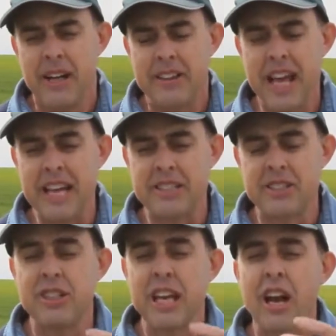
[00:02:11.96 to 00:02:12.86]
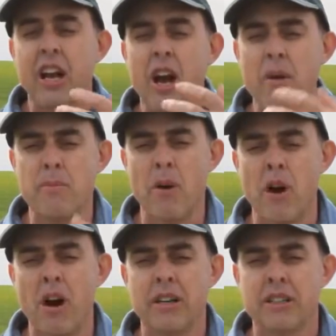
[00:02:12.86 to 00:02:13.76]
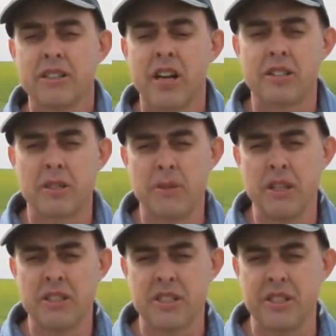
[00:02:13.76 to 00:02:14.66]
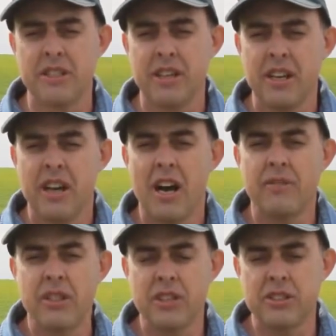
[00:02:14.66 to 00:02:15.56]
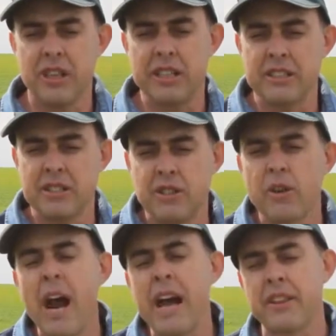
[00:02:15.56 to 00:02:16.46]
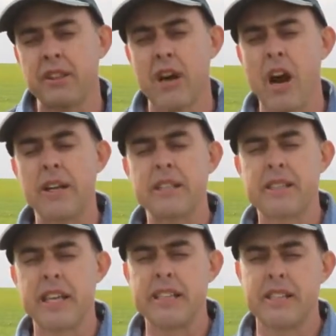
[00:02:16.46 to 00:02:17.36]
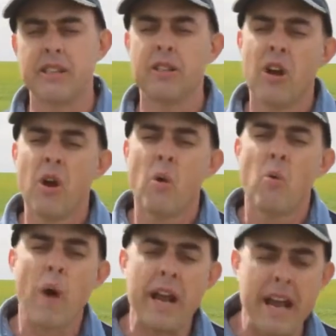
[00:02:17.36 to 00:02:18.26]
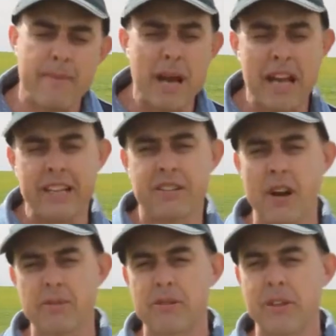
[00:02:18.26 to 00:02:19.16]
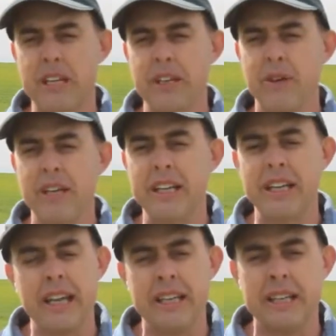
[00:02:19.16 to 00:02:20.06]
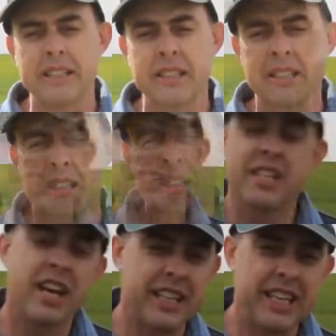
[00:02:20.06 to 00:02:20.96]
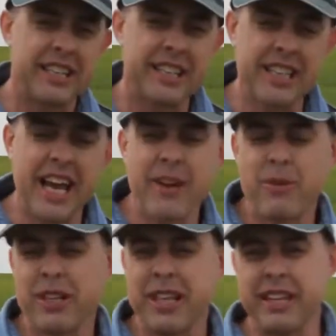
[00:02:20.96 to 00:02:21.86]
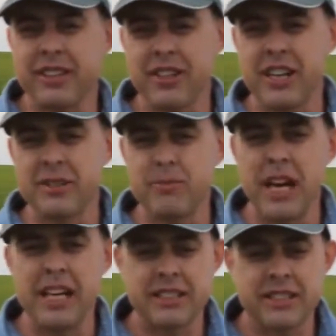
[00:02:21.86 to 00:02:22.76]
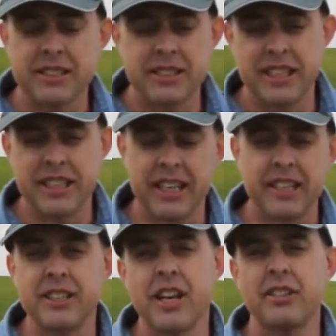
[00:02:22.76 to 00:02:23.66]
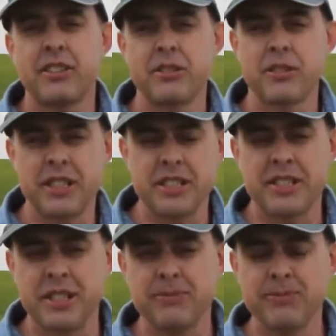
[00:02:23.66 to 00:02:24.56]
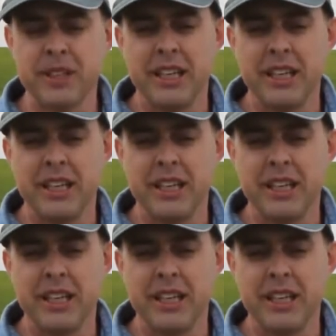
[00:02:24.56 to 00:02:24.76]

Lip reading: that you get a lot more contribution of nutrients throughout the growing season when our mallee crops really need it. So at the end of the day, working out the gross margins, the no-till system,